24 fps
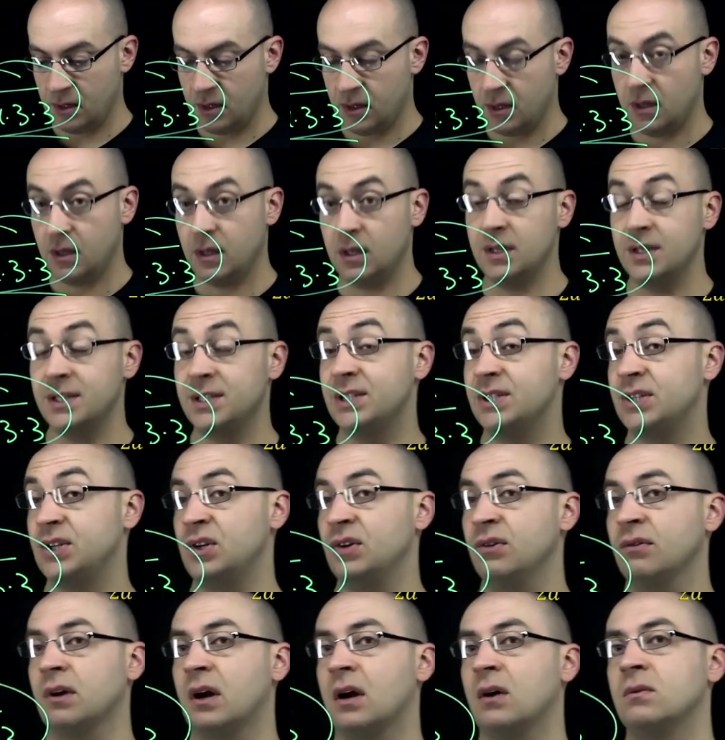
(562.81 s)
is
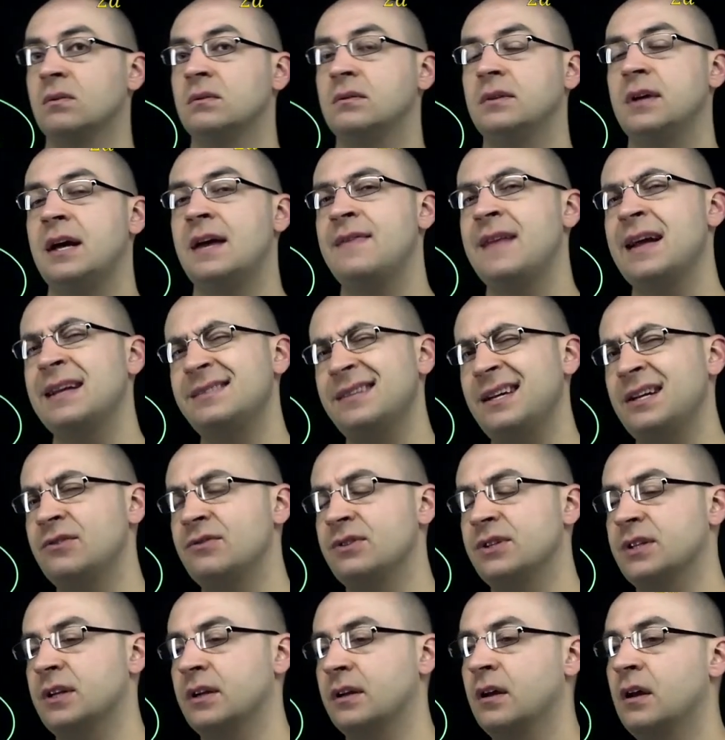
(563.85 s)
0. And that's
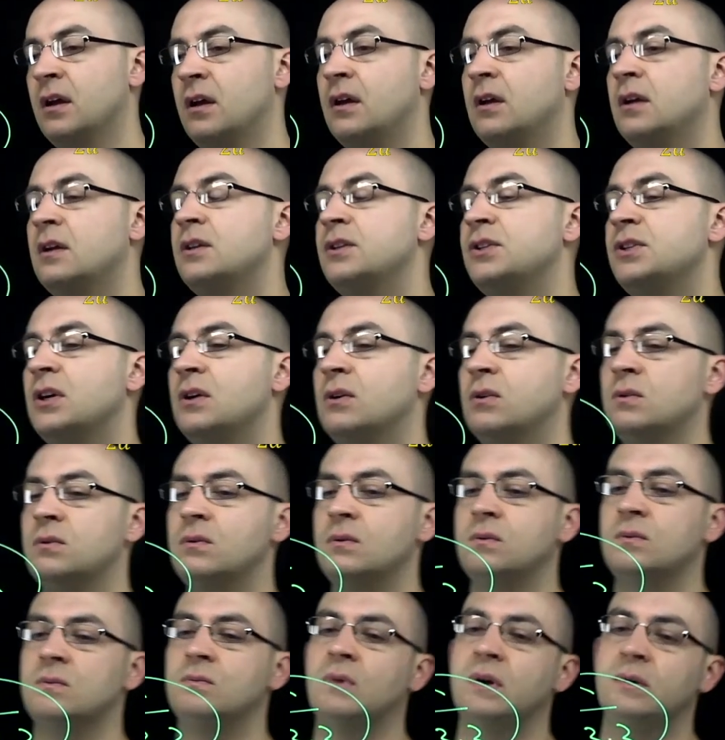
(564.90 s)
interesting.
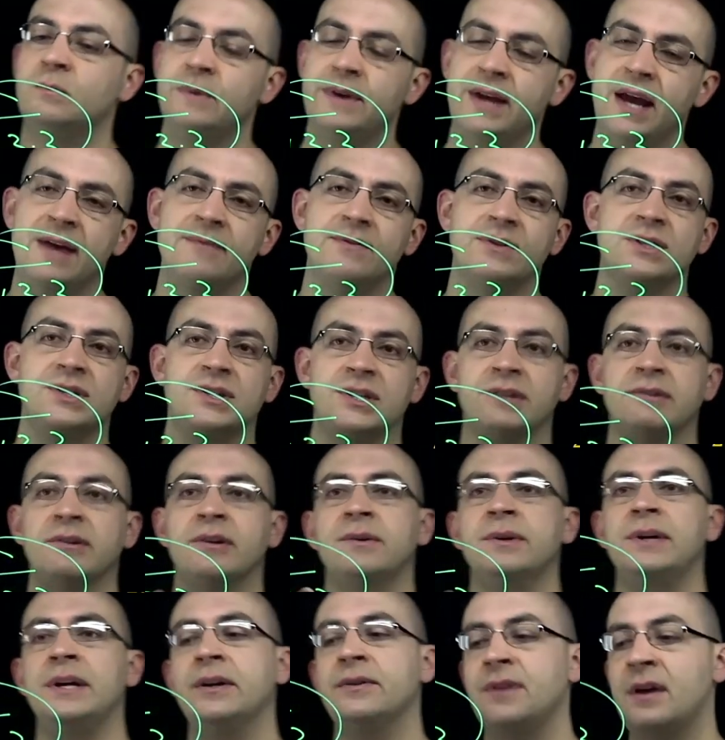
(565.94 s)
So when we have a 0
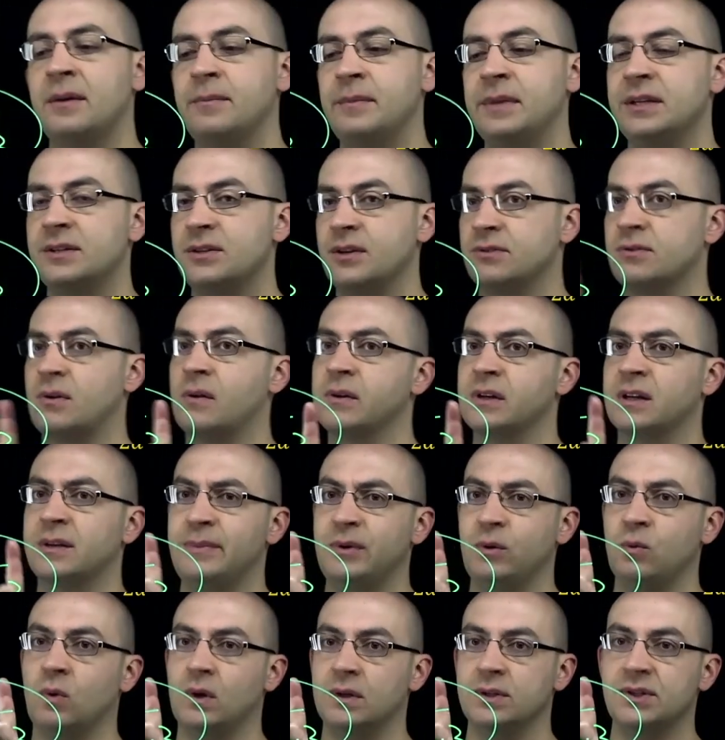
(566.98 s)
here, that means there's only going to
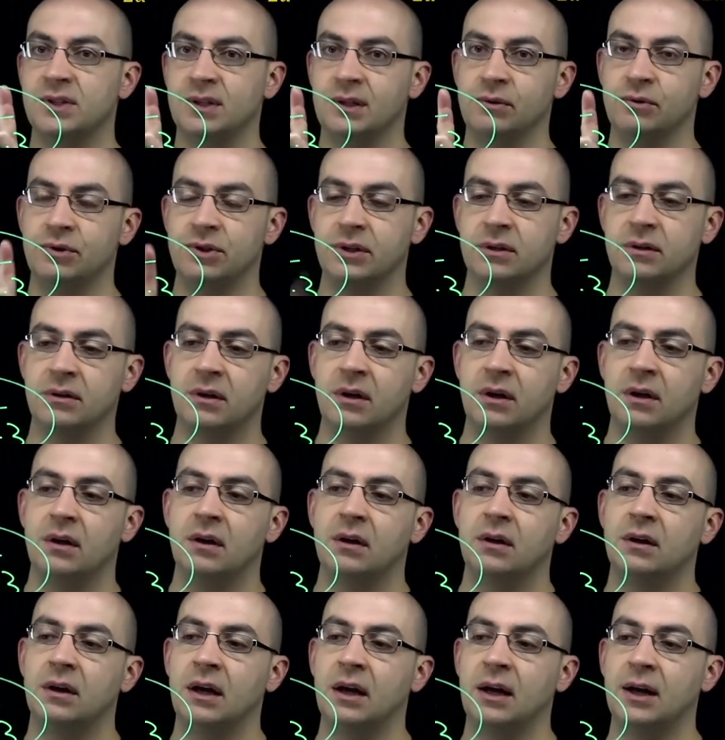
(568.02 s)
be one solution.
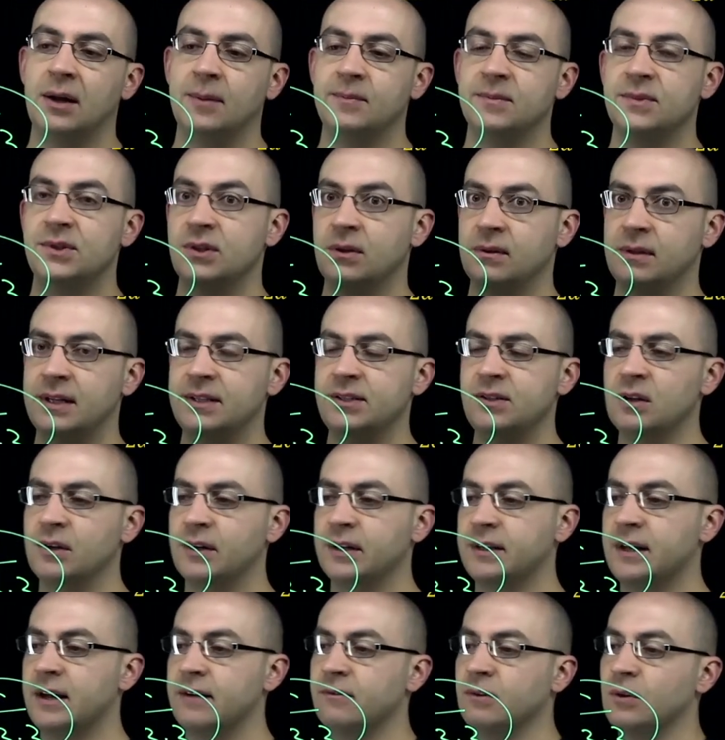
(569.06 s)
So let's look
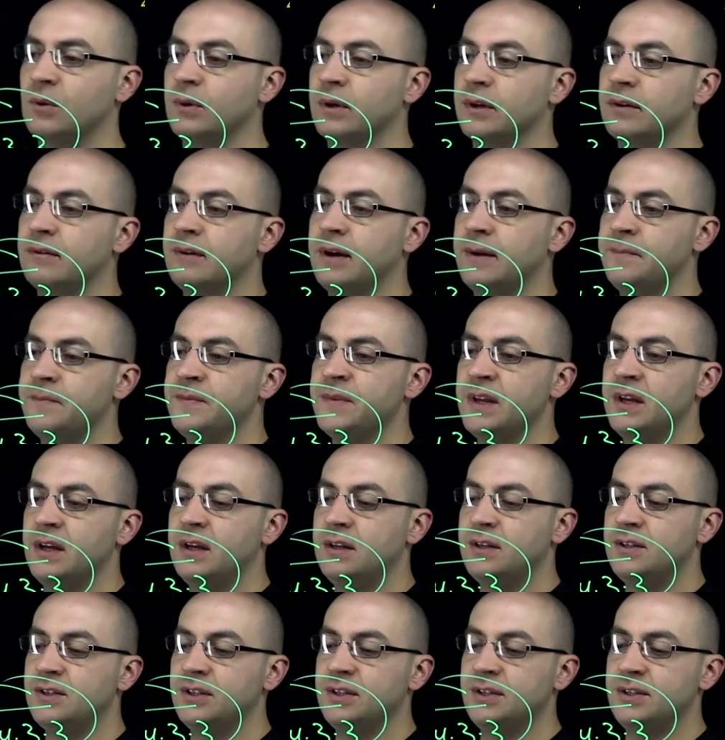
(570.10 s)
at that real quick, right?
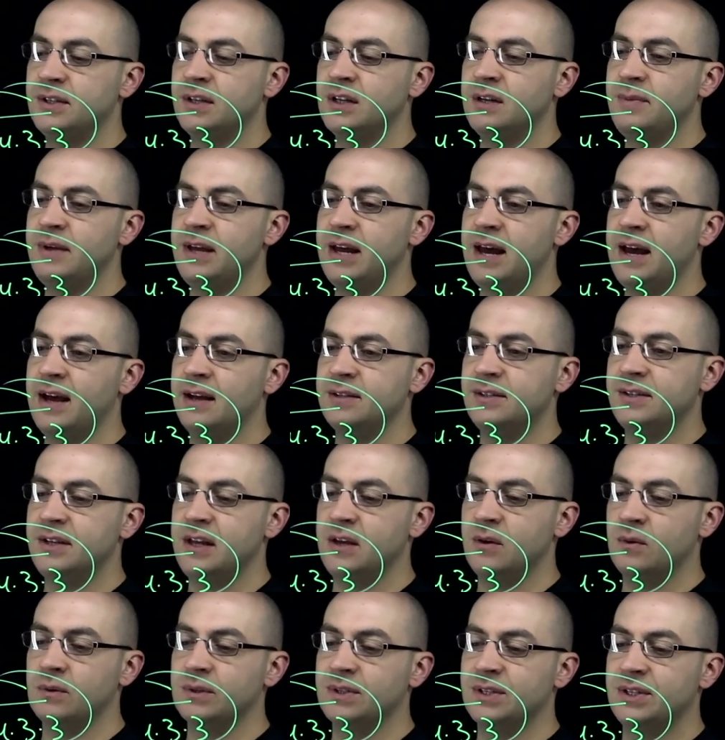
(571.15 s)
So this is going to be x
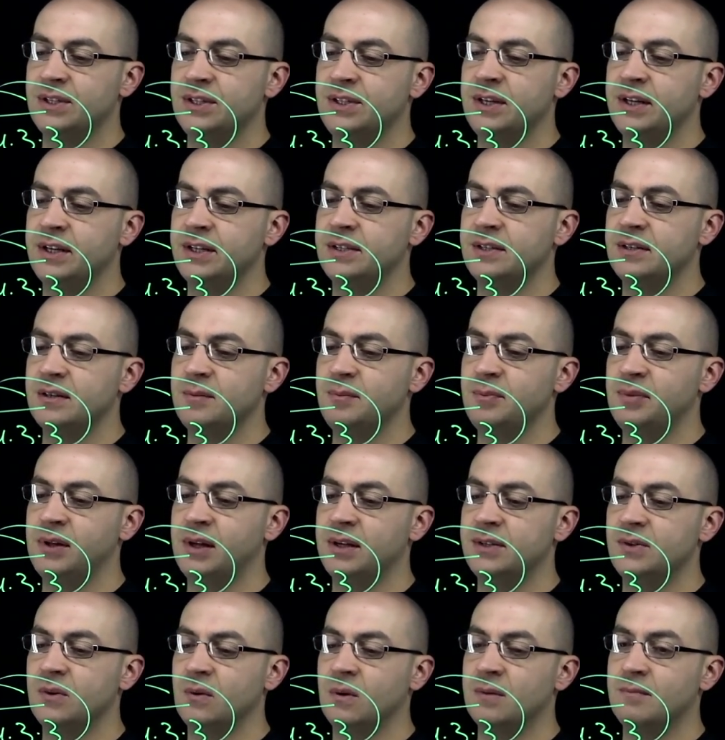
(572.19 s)
equals 6
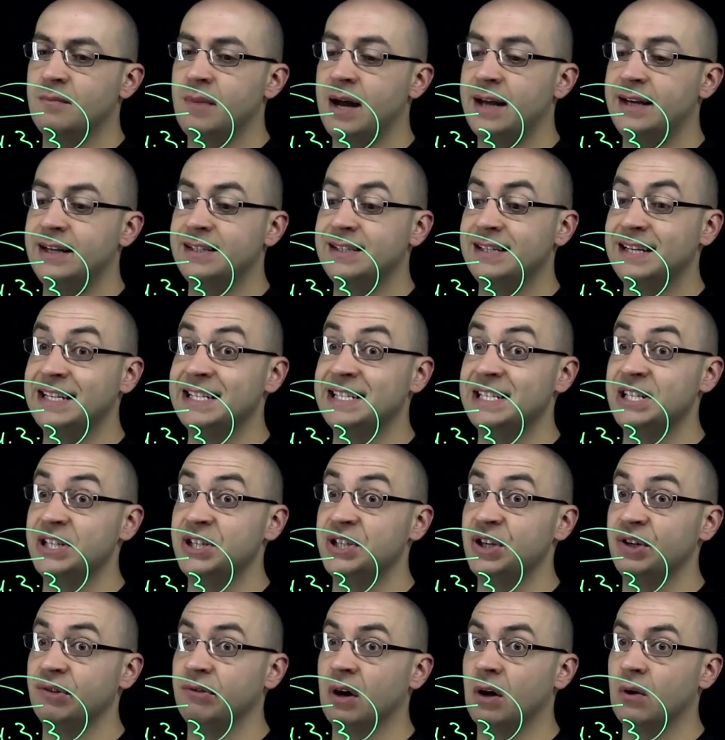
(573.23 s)
plus or minus
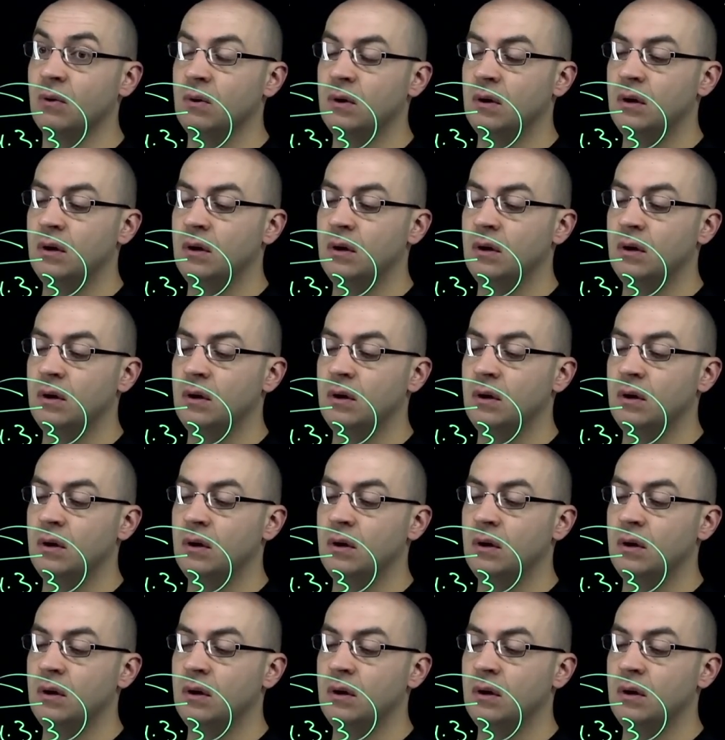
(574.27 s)
0